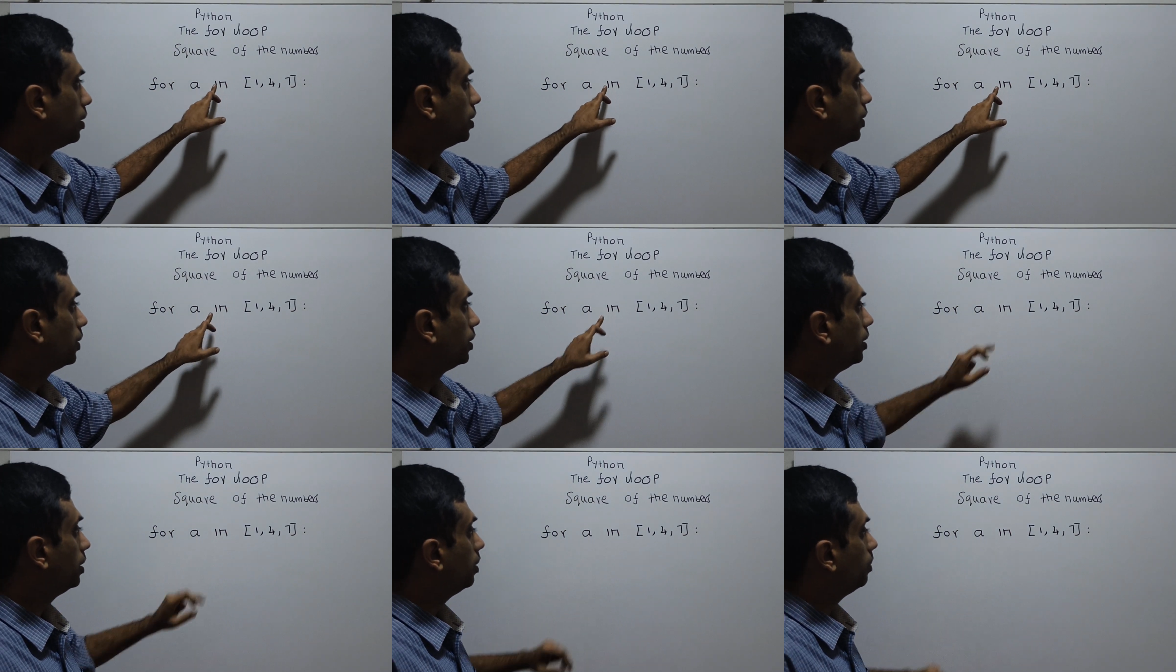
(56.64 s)

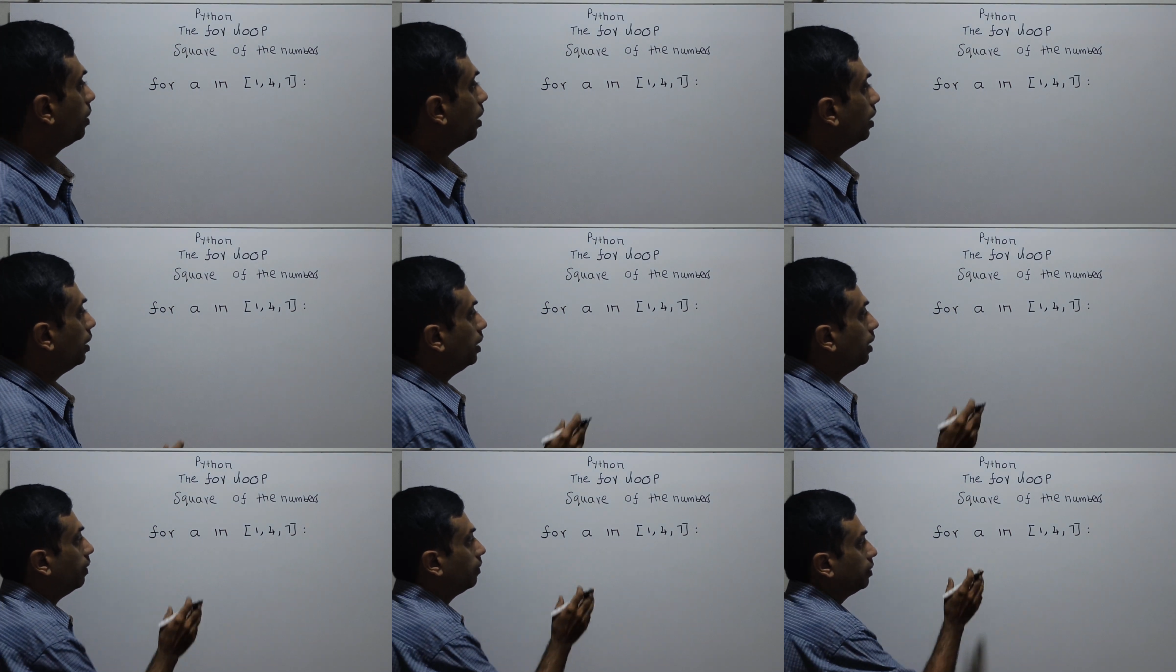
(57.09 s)
So in the
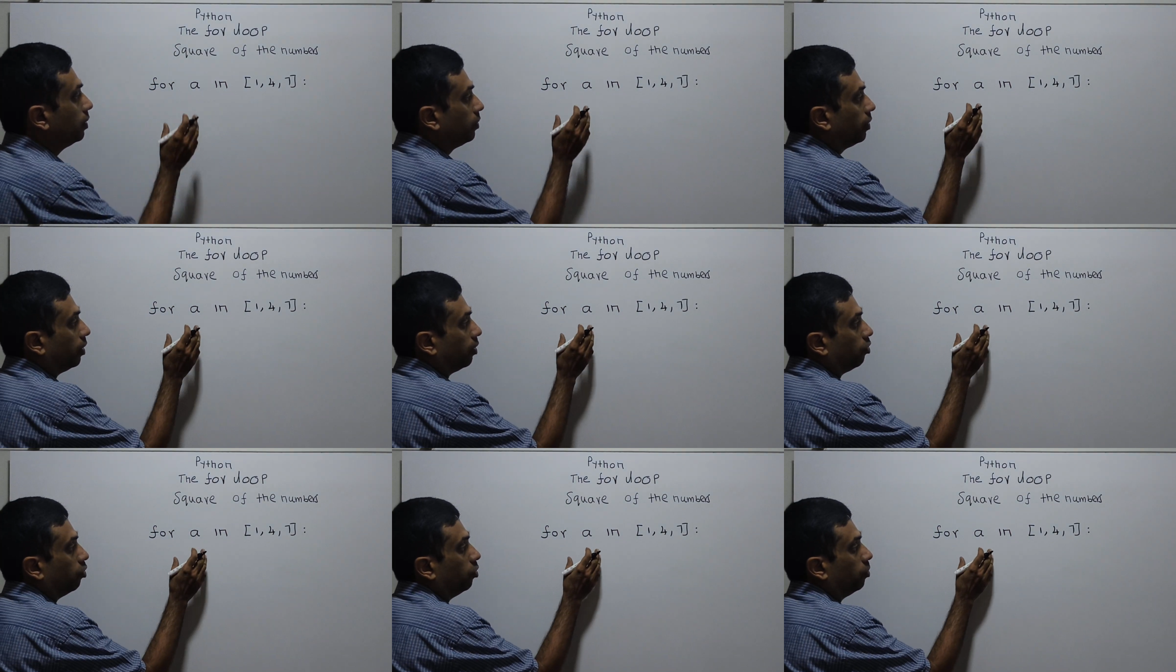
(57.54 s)
body of the
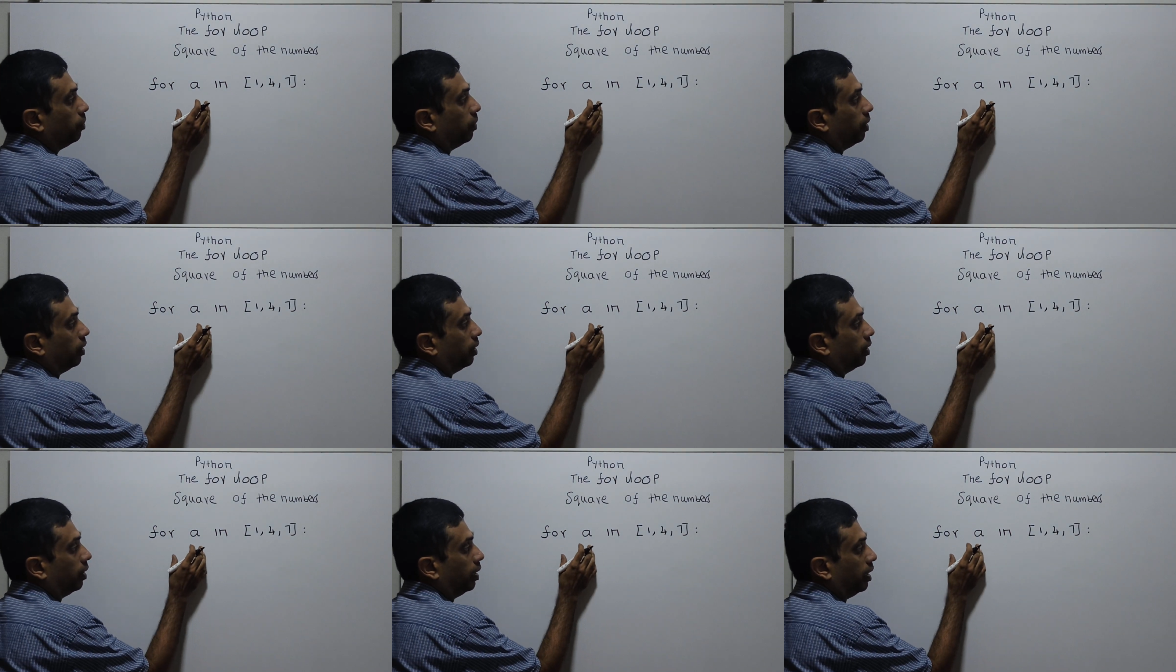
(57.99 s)
for loop,
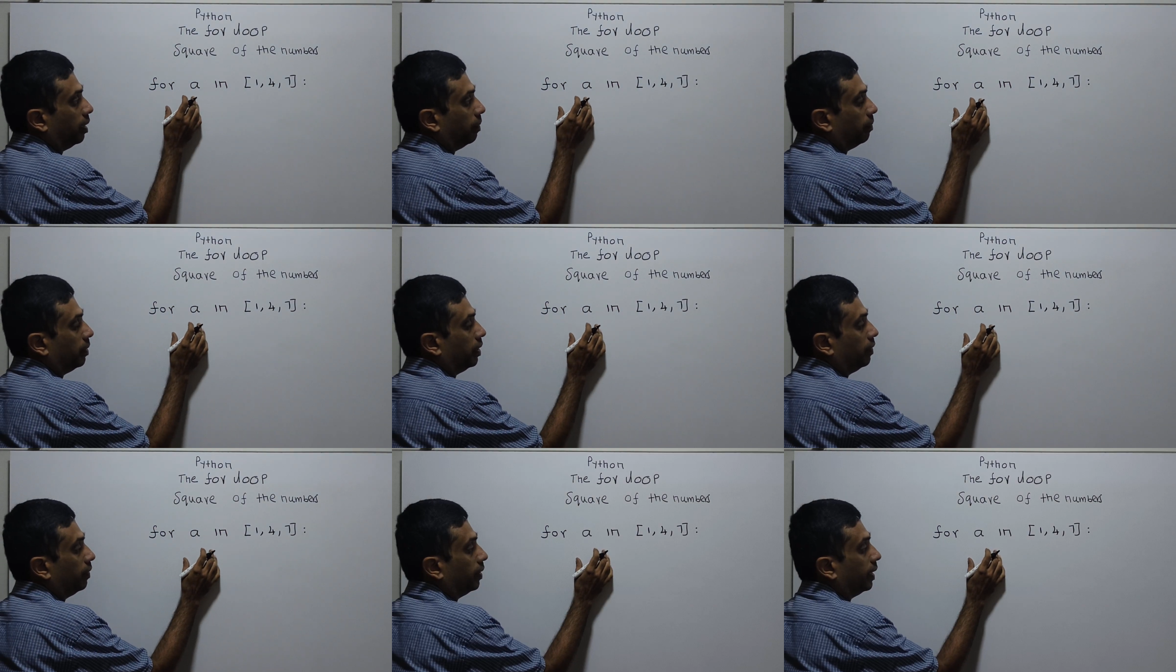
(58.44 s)
I
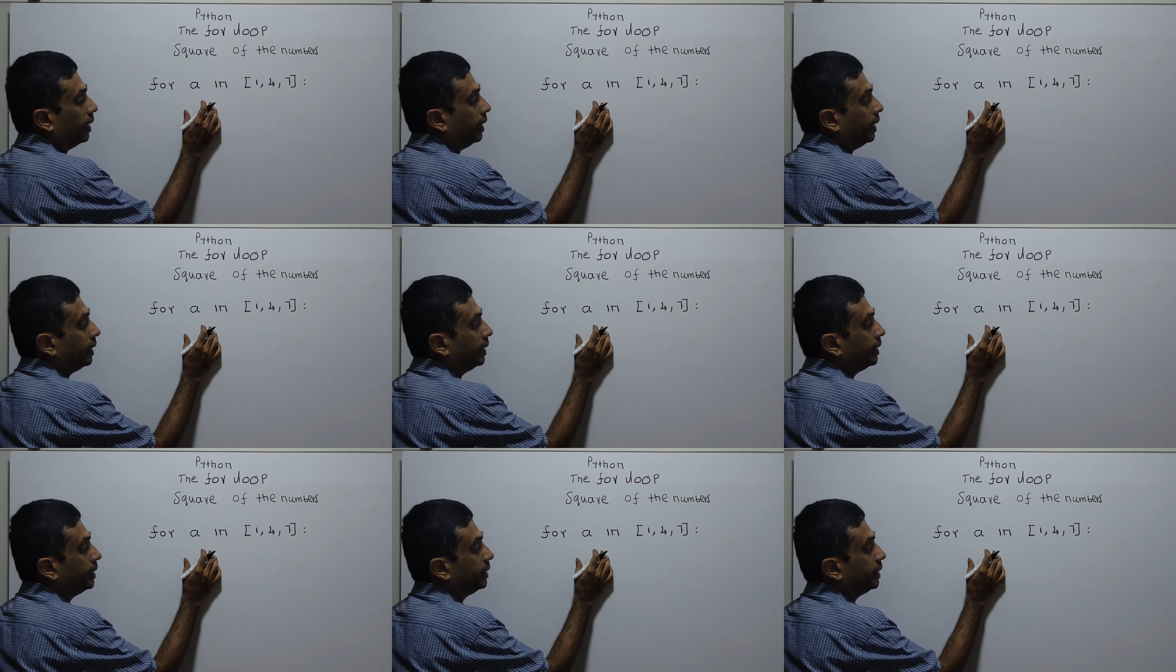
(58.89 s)
am giving
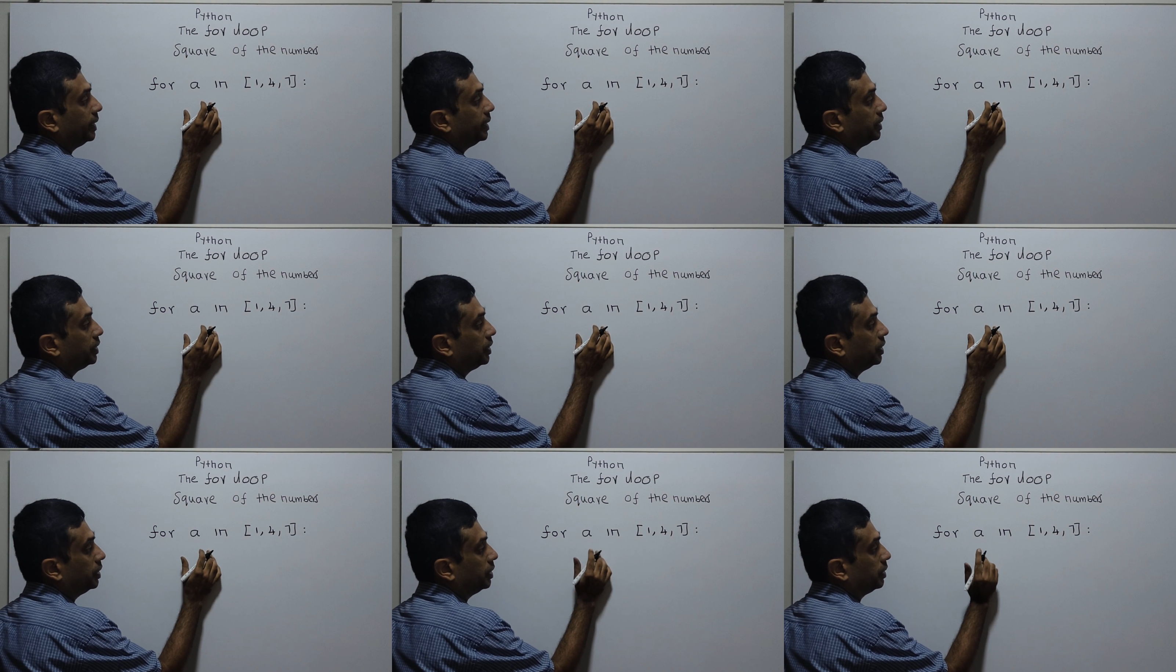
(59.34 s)
an
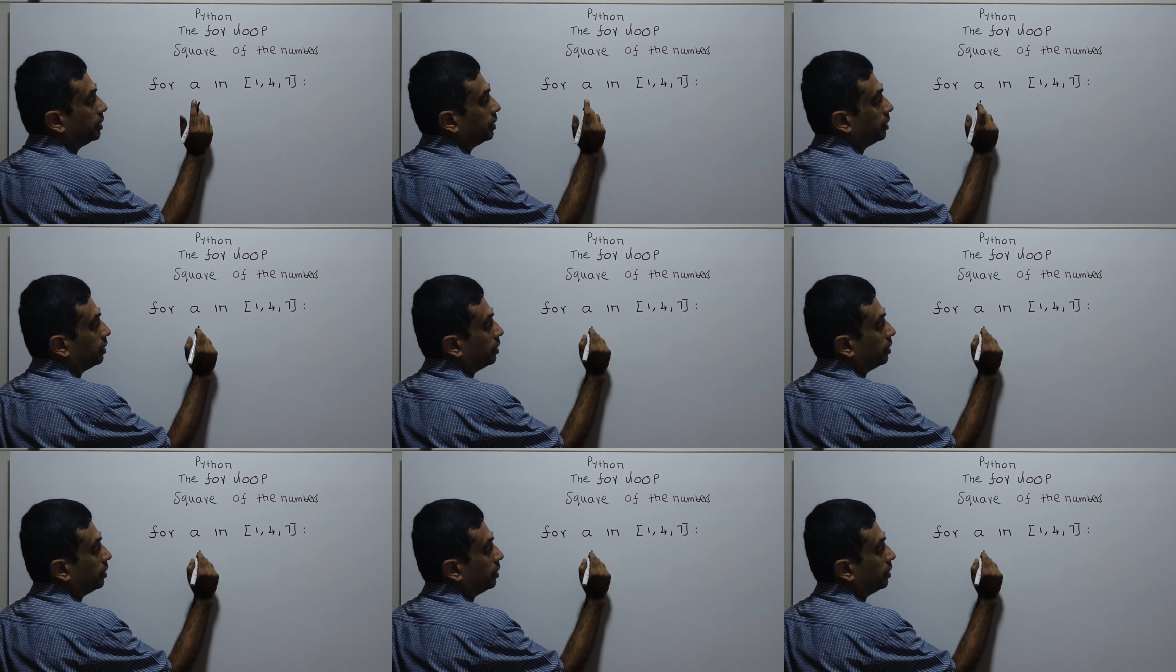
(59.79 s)
indentation.